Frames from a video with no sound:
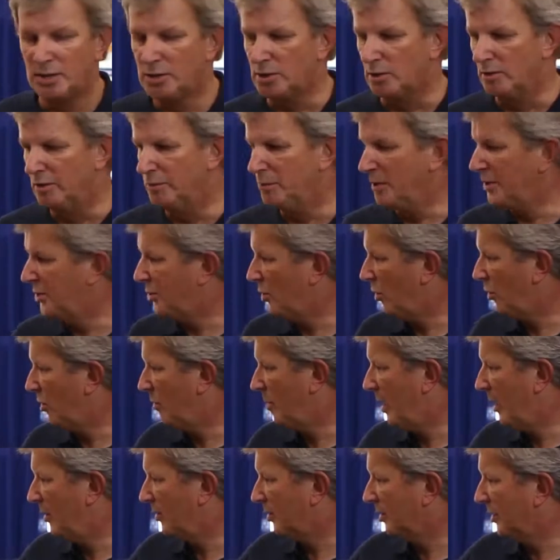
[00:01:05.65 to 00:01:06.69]
So if we
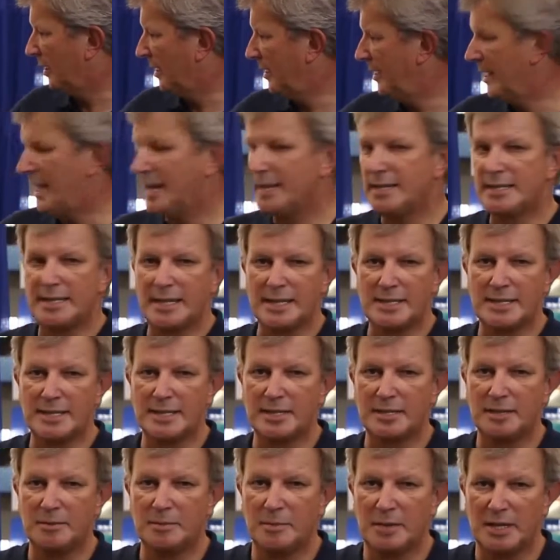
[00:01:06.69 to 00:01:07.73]
talk about an inline test
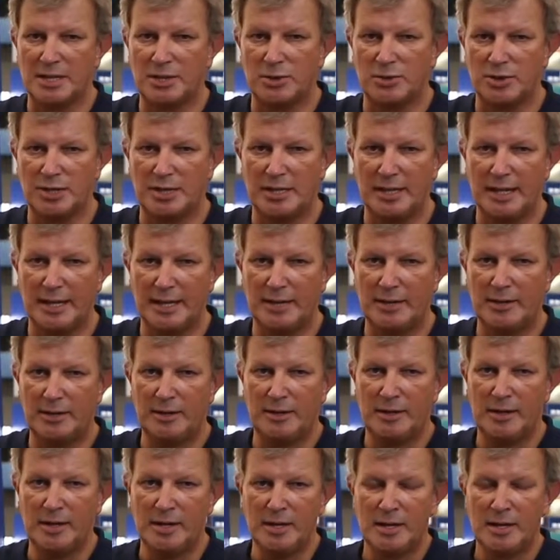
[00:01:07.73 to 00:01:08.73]
system, as you see there,